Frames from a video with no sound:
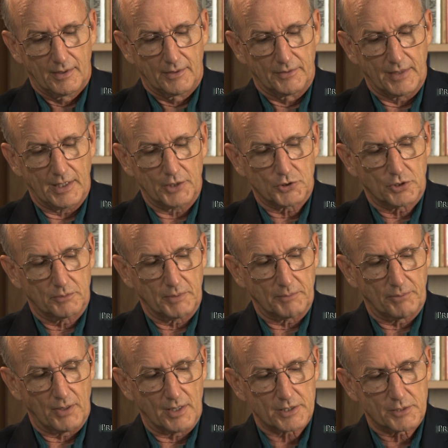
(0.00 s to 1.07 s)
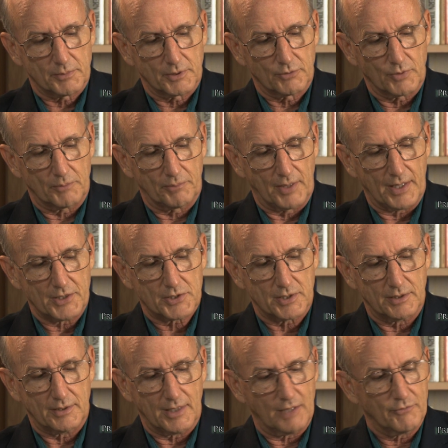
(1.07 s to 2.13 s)
Then it should be possible to replace
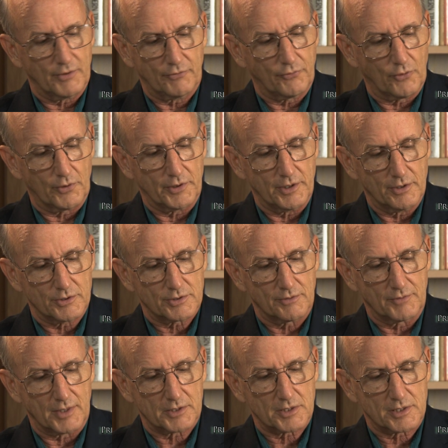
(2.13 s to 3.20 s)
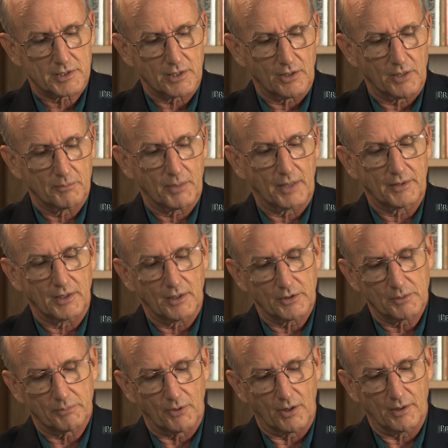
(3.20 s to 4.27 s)
it every 4 years if necessary by the
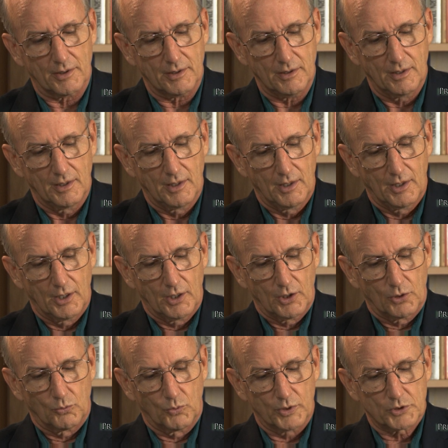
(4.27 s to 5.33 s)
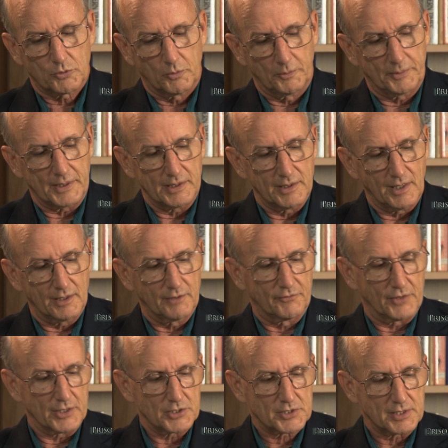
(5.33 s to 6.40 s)
other party, which will be none of
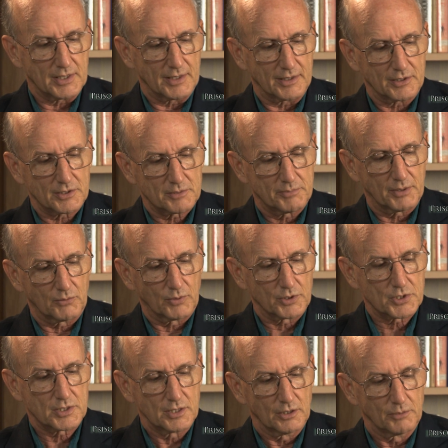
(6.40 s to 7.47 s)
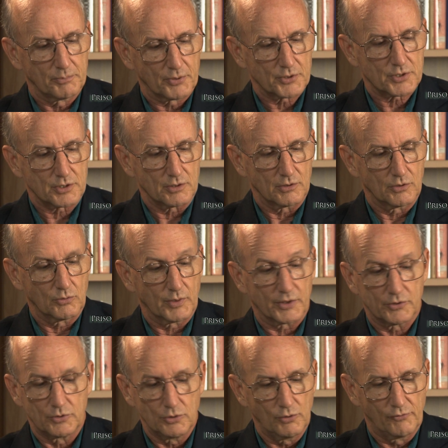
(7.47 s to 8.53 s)
these things, but will still pursue
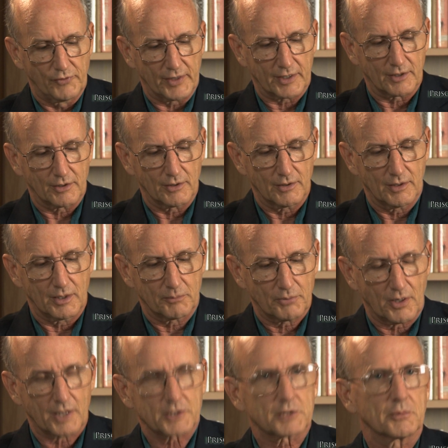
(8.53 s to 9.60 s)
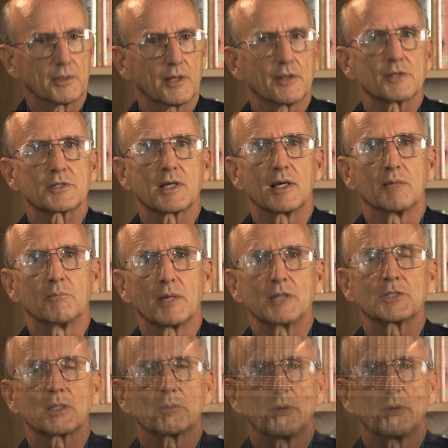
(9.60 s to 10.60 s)
with new vigor approximately the same basic